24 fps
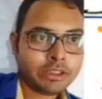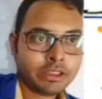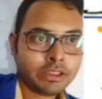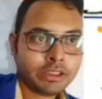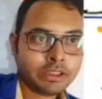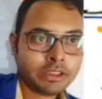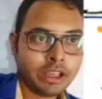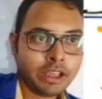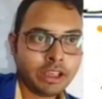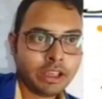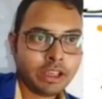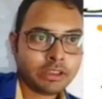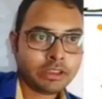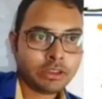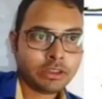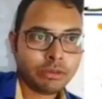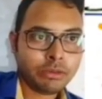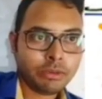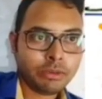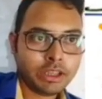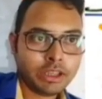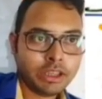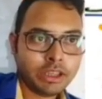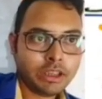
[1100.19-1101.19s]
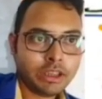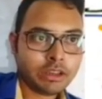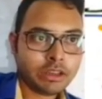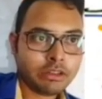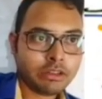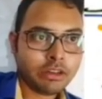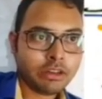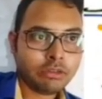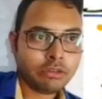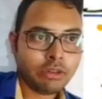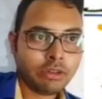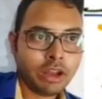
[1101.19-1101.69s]
plus px psi x
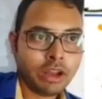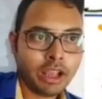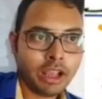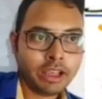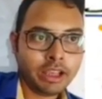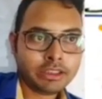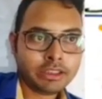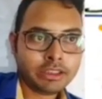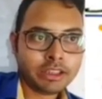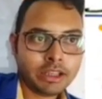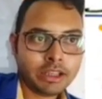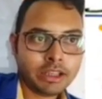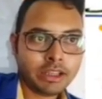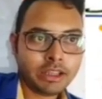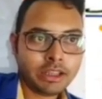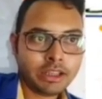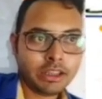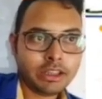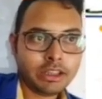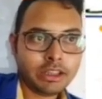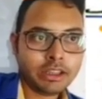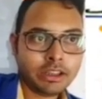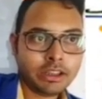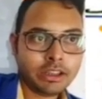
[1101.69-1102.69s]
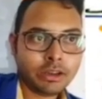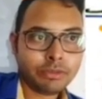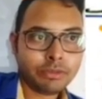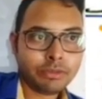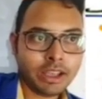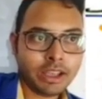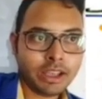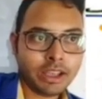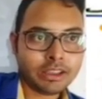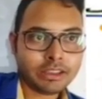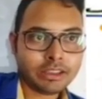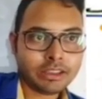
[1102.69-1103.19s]
comma t equal to I x cut
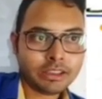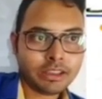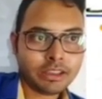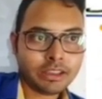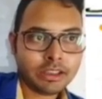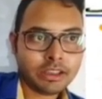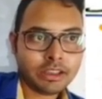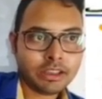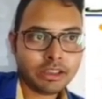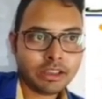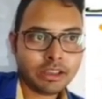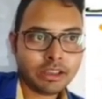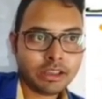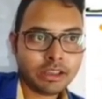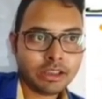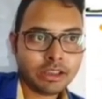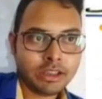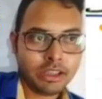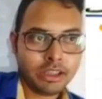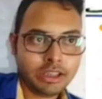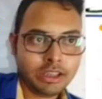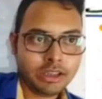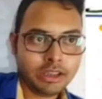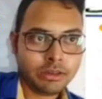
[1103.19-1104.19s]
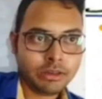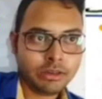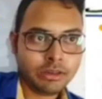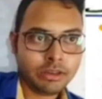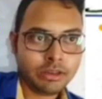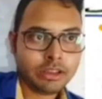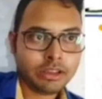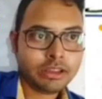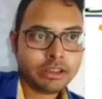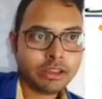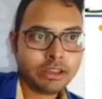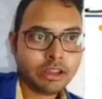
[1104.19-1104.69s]
dt of psi x
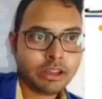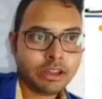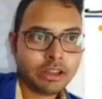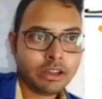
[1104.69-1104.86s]
t.